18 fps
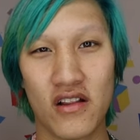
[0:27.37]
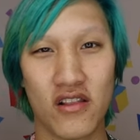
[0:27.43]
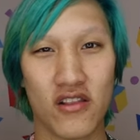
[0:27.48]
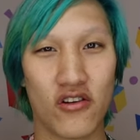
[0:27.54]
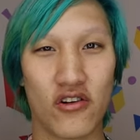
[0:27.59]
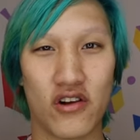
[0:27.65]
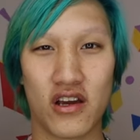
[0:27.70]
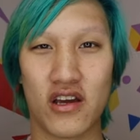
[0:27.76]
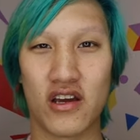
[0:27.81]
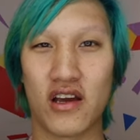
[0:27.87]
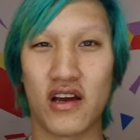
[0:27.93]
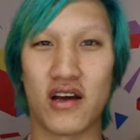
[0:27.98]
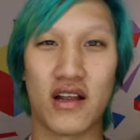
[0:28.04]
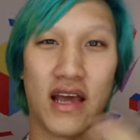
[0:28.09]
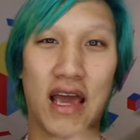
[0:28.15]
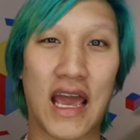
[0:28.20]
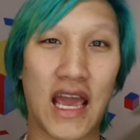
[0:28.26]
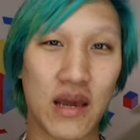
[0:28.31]
learning
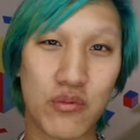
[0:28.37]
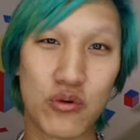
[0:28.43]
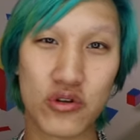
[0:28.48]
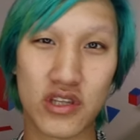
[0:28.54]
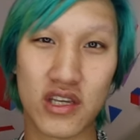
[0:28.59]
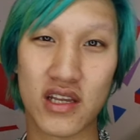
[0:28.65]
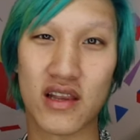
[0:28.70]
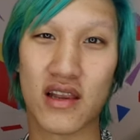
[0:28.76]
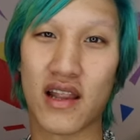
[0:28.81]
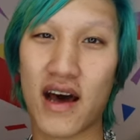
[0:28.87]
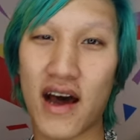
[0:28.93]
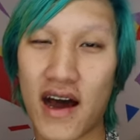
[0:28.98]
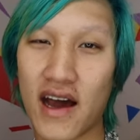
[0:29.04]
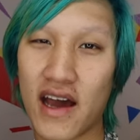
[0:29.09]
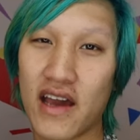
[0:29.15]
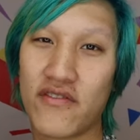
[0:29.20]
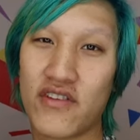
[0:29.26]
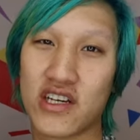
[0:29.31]
Ableton
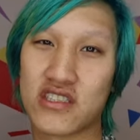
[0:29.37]
Live